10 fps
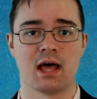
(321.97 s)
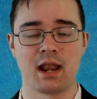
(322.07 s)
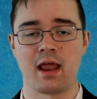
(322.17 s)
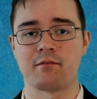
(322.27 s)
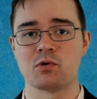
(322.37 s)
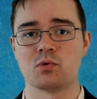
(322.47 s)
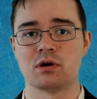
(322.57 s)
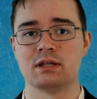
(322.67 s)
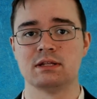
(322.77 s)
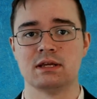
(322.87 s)
Not
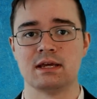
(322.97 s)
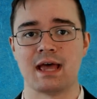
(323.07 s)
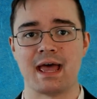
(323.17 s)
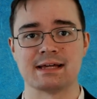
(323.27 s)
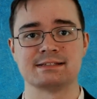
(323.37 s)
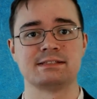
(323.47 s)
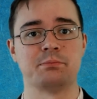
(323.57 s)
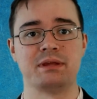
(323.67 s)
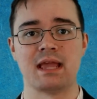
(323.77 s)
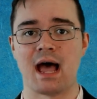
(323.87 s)
everyone has
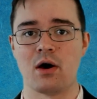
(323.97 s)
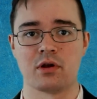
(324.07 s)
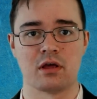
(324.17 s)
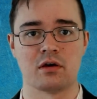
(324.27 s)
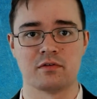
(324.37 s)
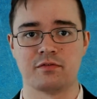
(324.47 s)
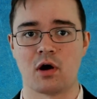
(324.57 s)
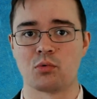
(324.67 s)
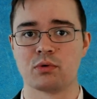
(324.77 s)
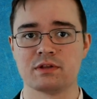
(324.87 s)
to be out
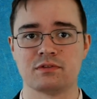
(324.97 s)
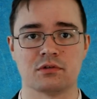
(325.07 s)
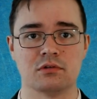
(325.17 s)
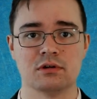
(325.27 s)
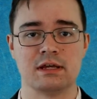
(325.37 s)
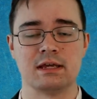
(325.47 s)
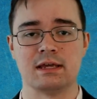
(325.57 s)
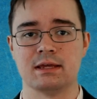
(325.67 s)
of a rental